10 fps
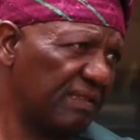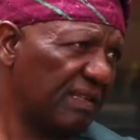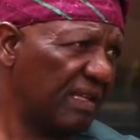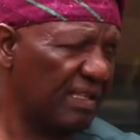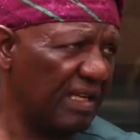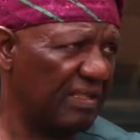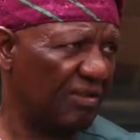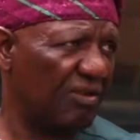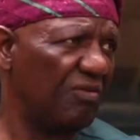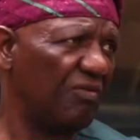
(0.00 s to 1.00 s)
scattered
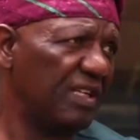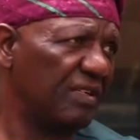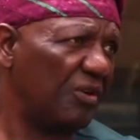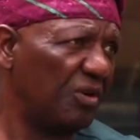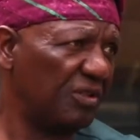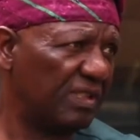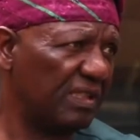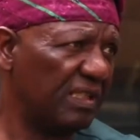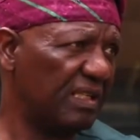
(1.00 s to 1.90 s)
all over the country.